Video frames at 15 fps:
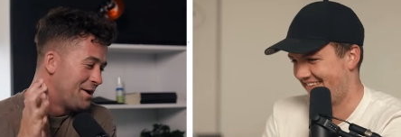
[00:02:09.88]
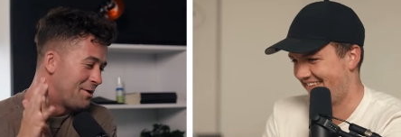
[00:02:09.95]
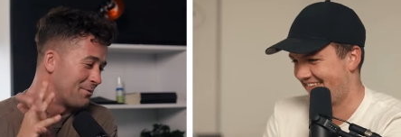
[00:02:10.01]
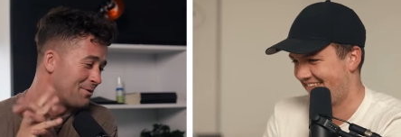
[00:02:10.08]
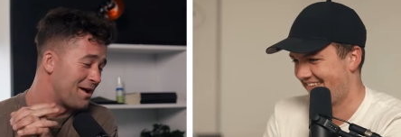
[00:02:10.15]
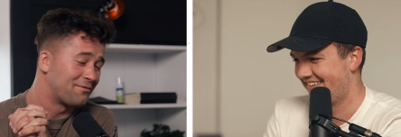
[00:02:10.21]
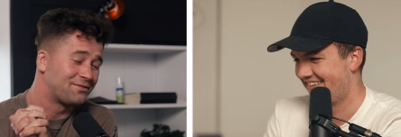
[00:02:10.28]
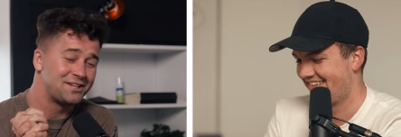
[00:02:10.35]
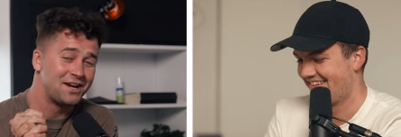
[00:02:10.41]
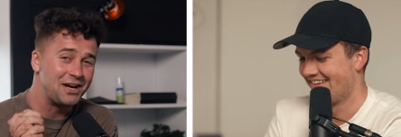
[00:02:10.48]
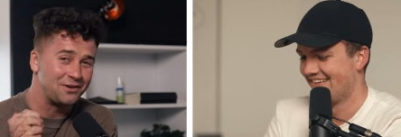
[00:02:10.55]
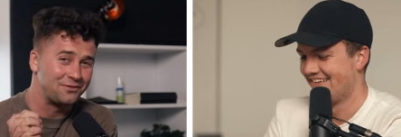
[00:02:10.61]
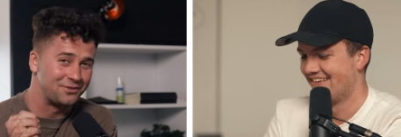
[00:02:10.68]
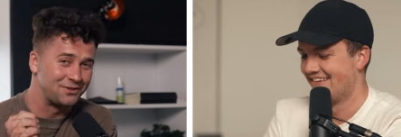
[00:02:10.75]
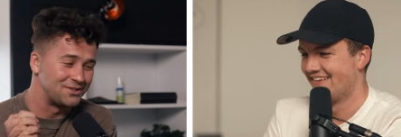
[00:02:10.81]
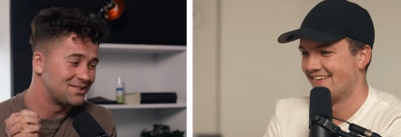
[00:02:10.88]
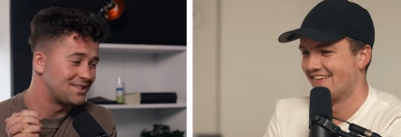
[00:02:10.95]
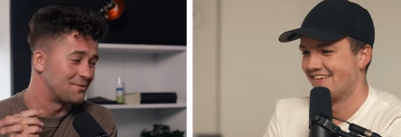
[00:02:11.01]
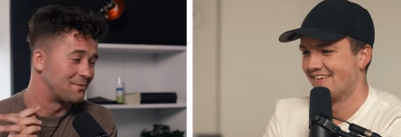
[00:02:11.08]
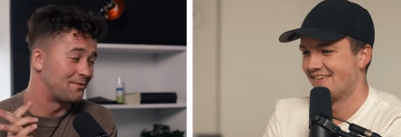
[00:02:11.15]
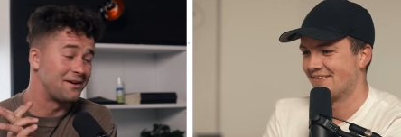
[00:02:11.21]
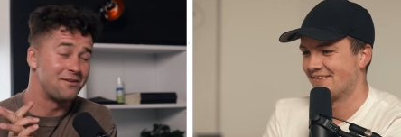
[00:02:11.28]
Speaker 1: we're not
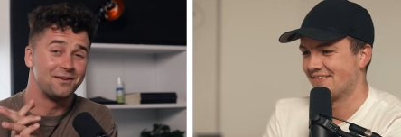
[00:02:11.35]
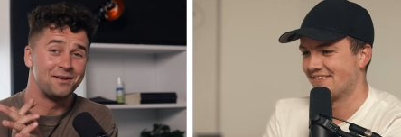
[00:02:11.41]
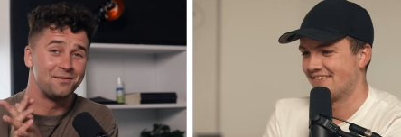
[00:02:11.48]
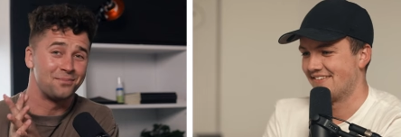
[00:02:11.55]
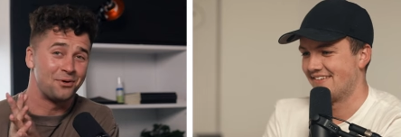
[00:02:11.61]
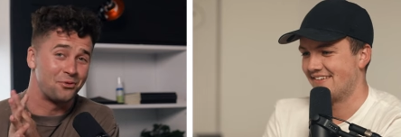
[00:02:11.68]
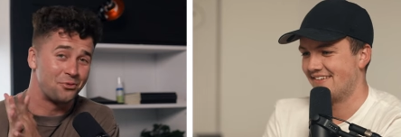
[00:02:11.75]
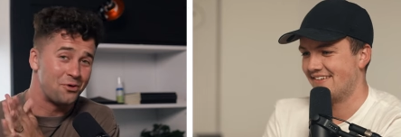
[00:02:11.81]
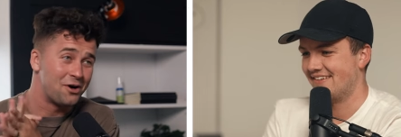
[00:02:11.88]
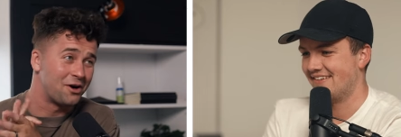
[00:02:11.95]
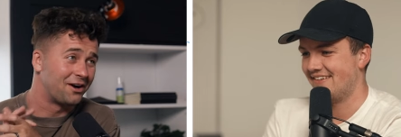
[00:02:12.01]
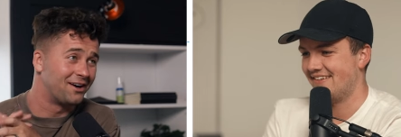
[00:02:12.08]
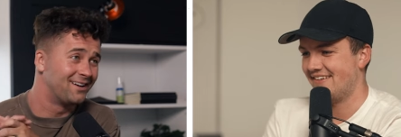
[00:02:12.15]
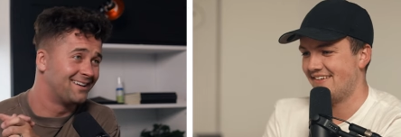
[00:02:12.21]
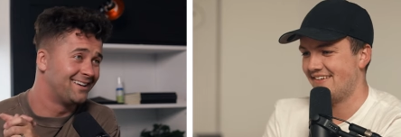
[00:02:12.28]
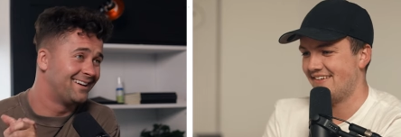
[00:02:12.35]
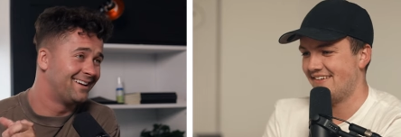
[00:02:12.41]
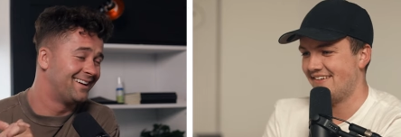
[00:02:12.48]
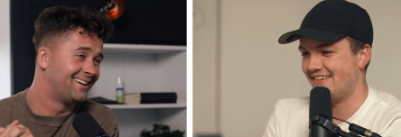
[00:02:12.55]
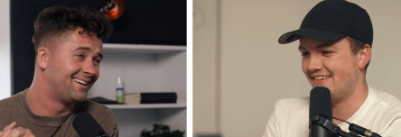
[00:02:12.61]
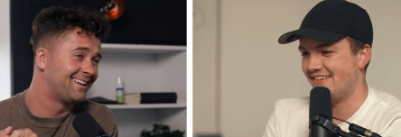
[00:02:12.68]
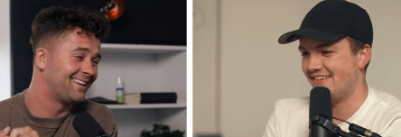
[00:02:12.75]
photographers, and we've never done boudoir.
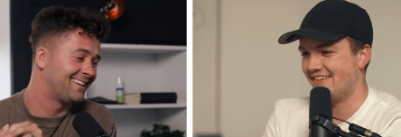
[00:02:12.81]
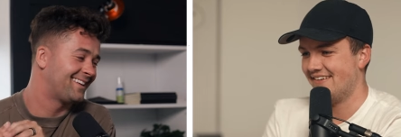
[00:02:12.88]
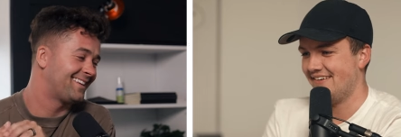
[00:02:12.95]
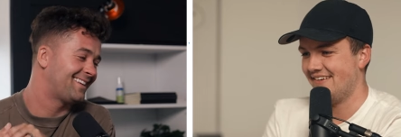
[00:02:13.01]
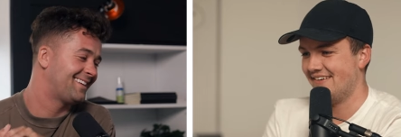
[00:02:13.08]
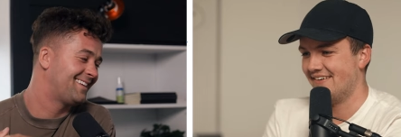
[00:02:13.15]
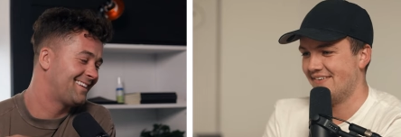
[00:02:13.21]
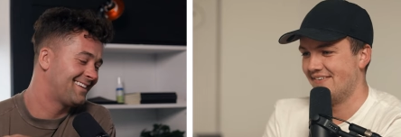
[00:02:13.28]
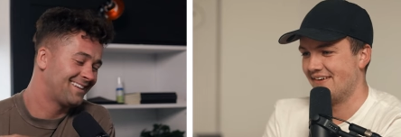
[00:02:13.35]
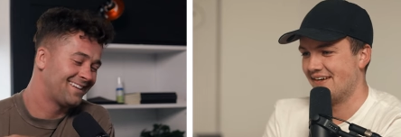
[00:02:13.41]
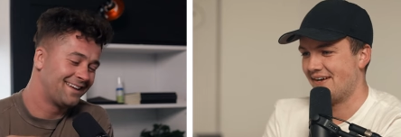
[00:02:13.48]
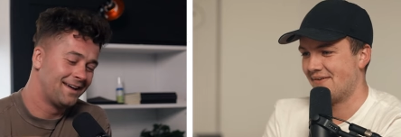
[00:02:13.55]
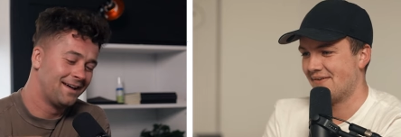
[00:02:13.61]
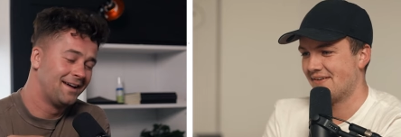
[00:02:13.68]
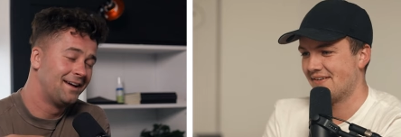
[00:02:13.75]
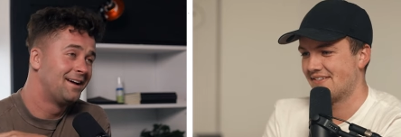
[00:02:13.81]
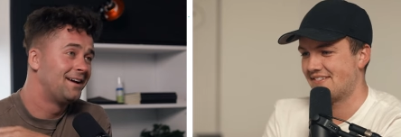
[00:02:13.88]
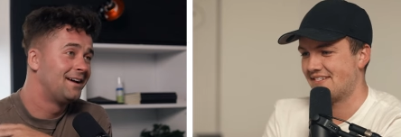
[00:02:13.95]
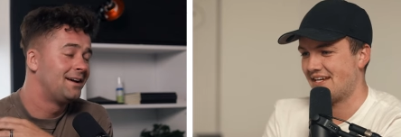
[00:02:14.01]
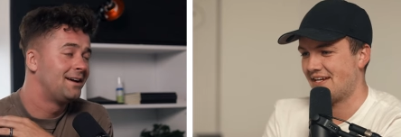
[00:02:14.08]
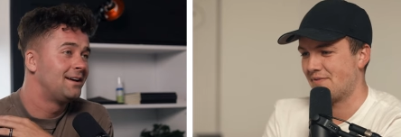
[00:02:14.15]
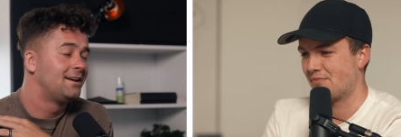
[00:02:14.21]
Uh, wait, I want to
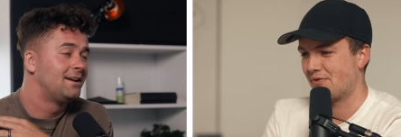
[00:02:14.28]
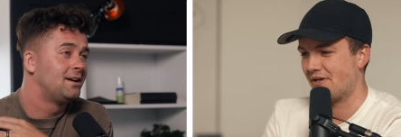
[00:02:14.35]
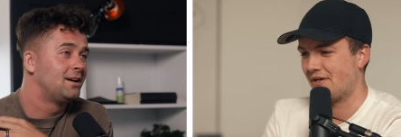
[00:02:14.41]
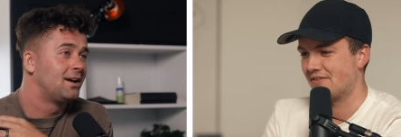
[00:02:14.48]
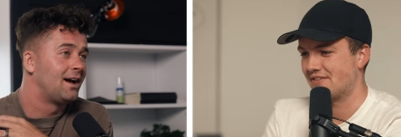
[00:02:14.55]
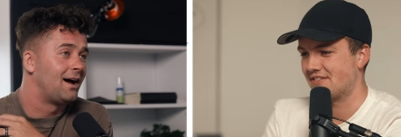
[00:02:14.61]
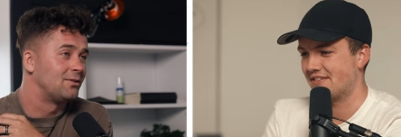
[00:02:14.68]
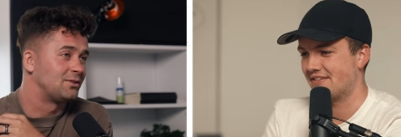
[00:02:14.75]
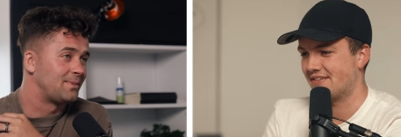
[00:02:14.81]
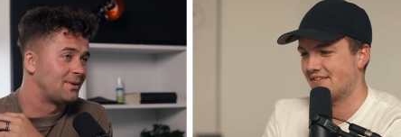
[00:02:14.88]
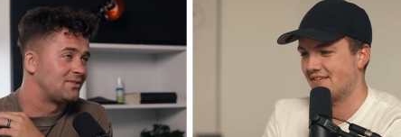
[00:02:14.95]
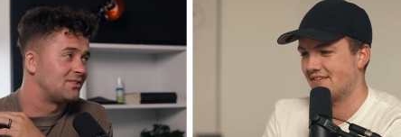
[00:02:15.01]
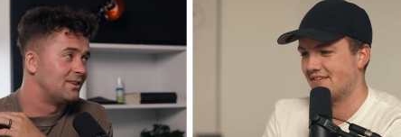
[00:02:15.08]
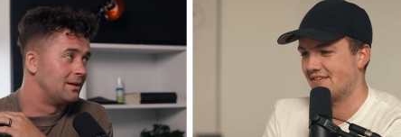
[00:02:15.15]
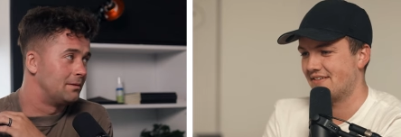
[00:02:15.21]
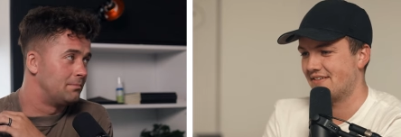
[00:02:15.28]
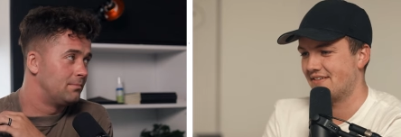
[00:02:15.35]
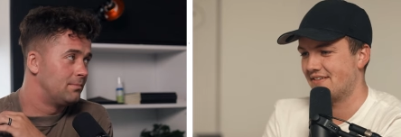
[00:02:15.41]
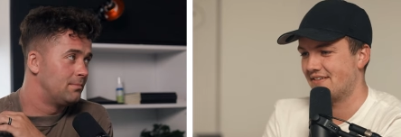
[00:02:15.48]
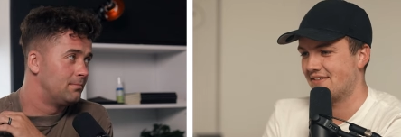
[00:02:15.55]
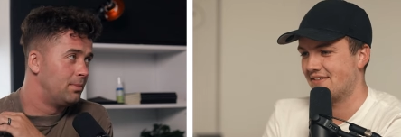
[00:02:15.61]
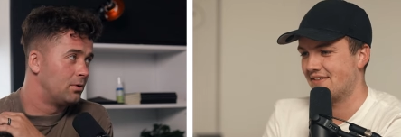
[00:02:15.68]
see how you pronounce it. I was about to say,
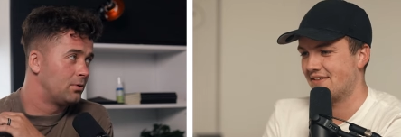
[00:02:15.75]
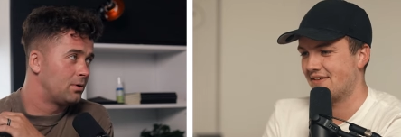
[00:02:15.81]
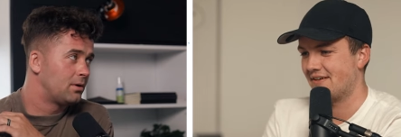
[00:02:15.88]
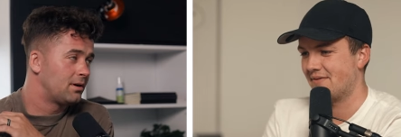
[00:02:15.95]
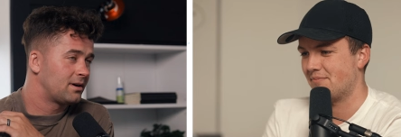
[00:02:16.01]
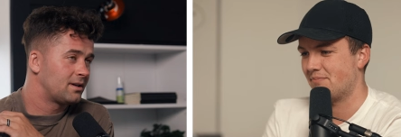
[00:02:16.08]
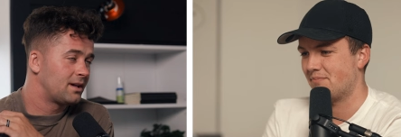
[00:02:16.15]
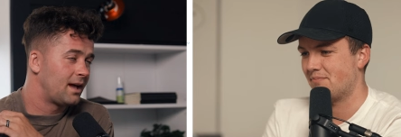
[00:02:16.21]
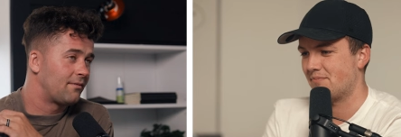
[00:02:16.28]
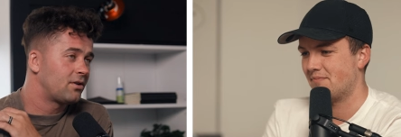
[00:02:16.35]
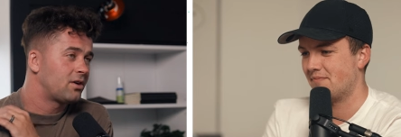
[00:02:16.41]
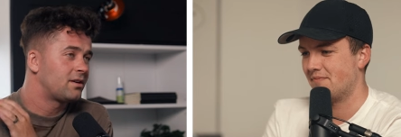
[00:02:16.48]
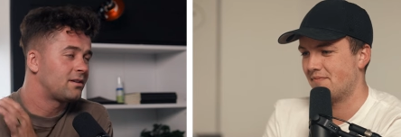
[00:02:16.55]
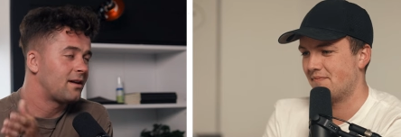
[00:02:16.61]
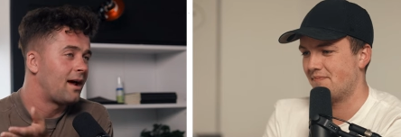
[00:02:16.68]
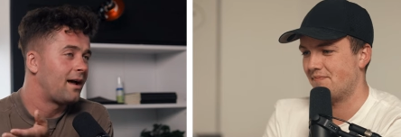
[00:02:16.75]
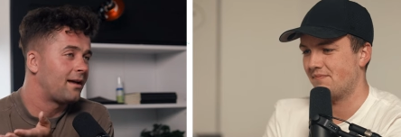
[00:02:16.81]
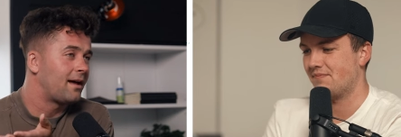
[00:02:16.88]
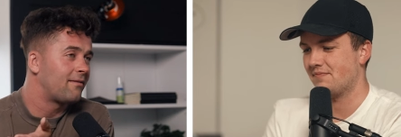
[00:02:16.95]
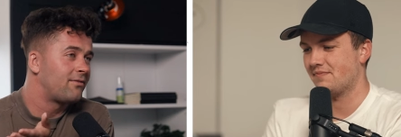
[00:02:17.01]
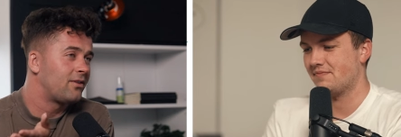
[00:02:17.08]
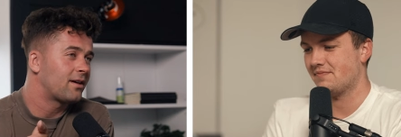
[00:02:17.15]
bo- right. I've heard. I,
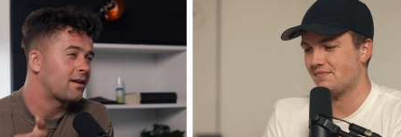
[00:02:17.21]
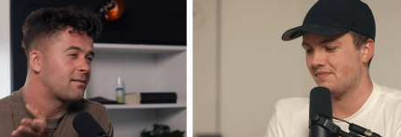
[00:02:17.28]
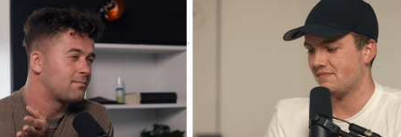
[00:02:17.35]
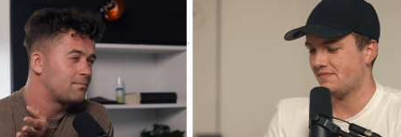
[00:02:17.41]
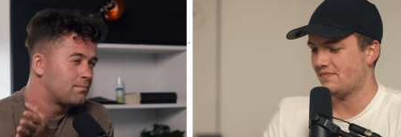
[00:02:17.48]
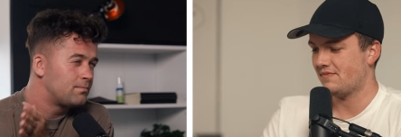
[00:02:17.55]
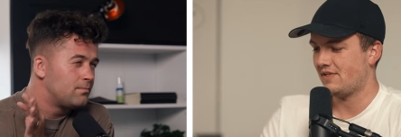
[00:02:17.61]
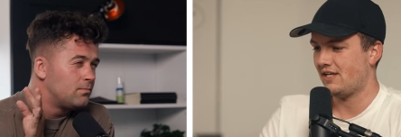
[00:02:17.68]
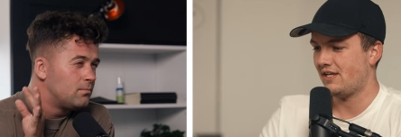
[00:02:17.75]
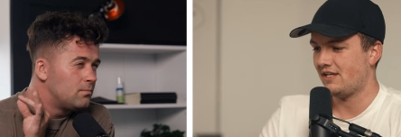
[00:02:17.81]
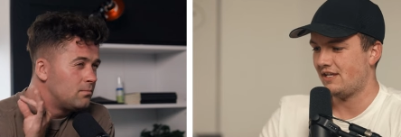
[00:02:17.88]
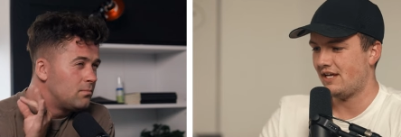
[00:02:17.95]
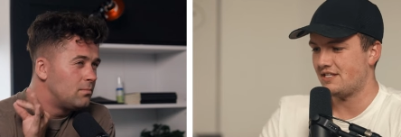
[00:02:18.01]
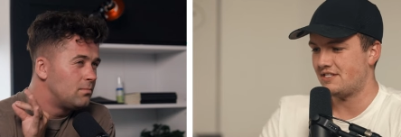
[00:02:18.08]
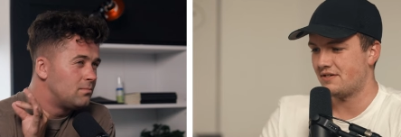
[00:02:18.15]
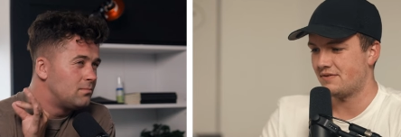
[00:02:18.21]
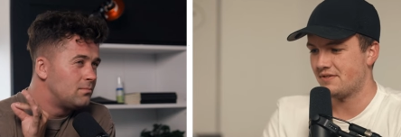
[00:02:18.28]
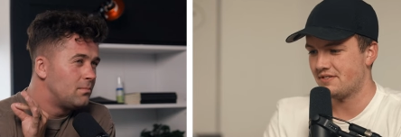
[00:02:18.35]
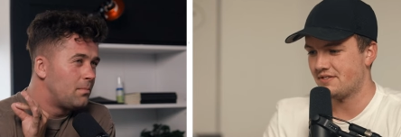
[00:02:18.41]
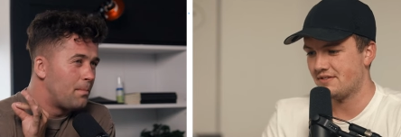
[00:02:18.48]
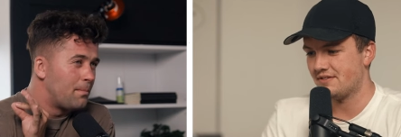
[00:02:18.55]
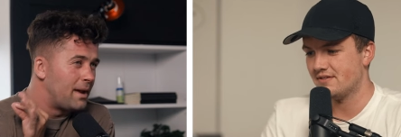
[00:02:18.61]
I feel like you guys hear
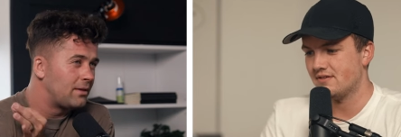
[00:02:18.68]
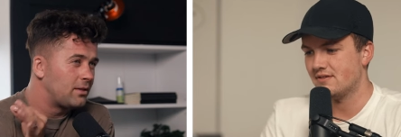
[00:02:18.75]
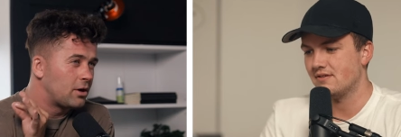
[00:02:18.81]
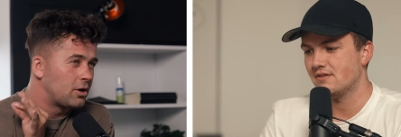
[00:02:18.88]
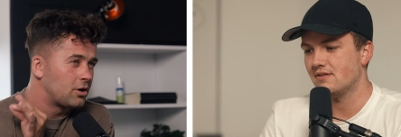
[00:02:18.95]
this? mainly